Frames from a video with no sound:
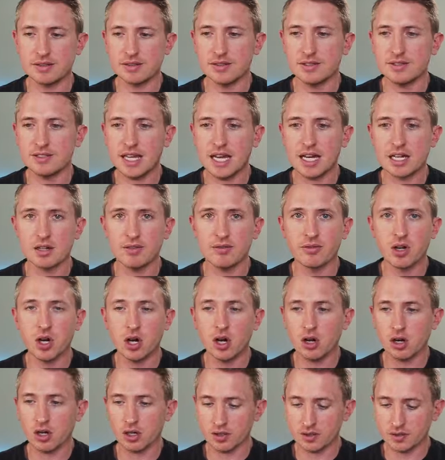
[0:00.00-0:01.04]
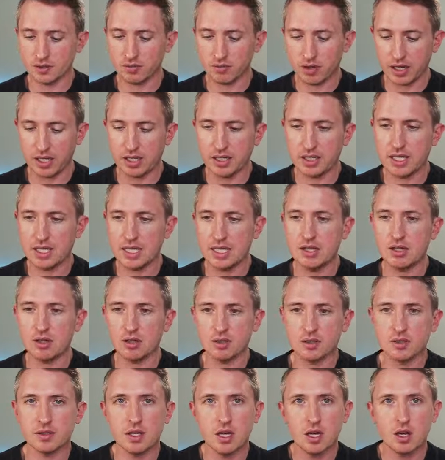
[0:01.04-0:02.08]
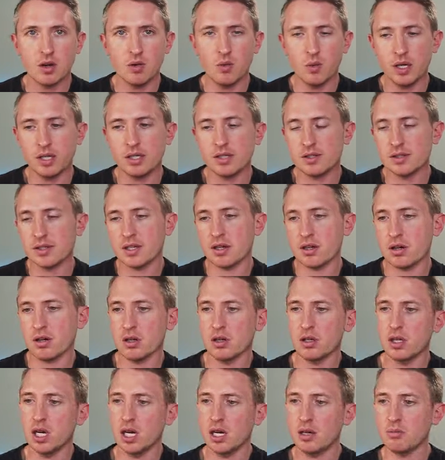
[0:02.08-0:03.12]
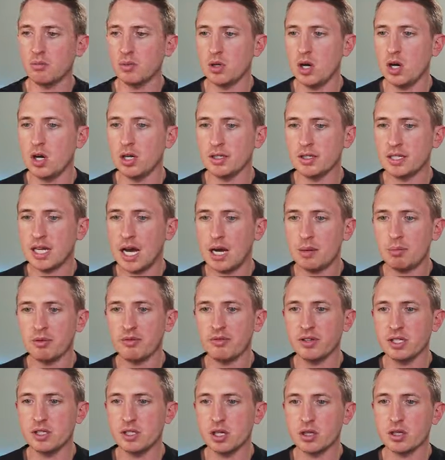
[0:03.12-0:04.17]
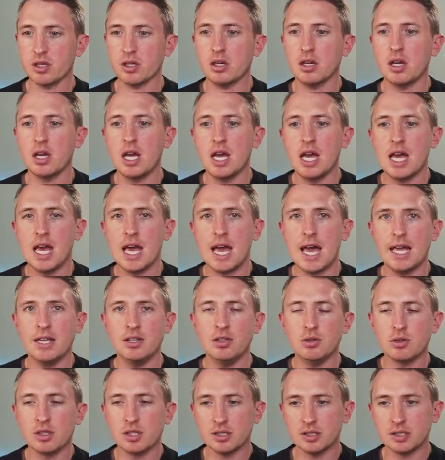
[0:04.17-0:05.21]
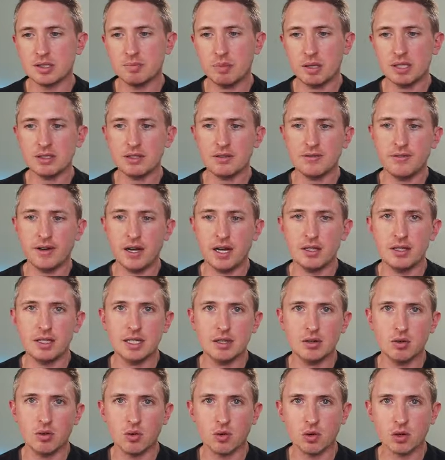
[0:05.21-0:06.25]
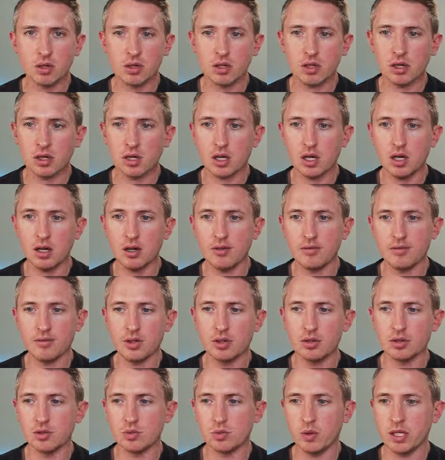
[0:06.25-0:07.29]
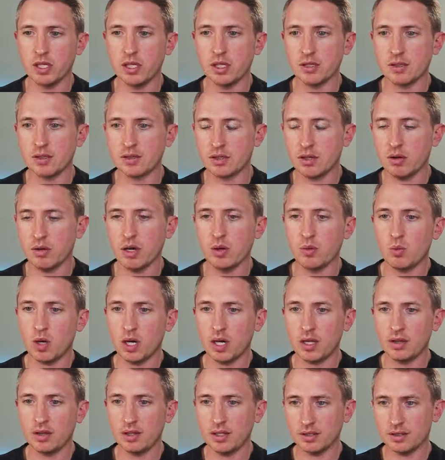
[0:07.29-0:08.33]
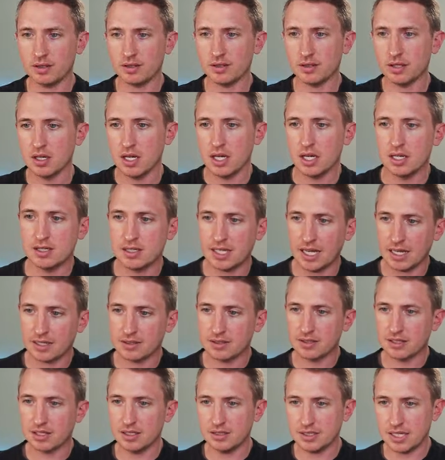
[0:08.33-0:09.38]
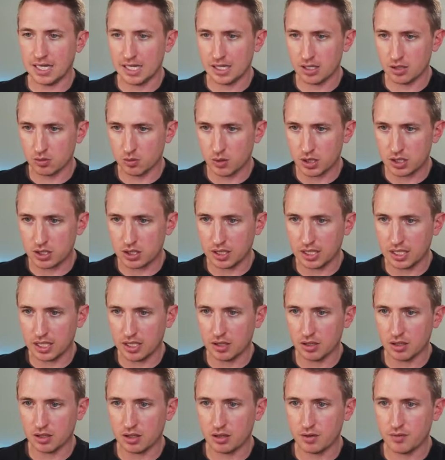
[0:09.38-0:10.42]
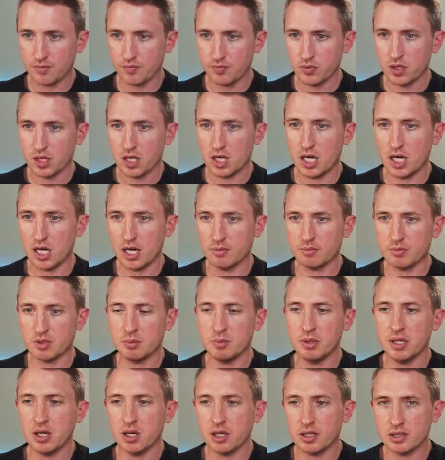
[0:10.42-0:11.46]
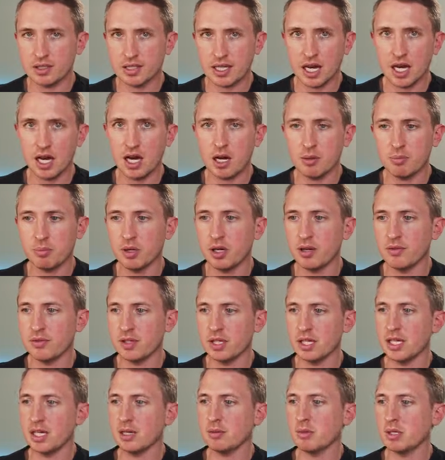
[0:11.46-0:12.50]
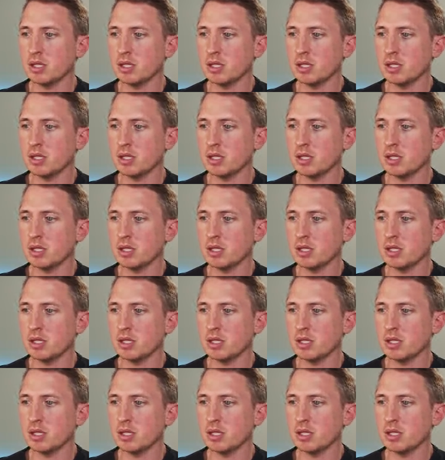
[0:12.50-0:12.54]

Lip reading: a stack of cards, right? There's widgets that are on top of each other, and you can specify the order of those widgets. So I want this text container widget here to be on top of the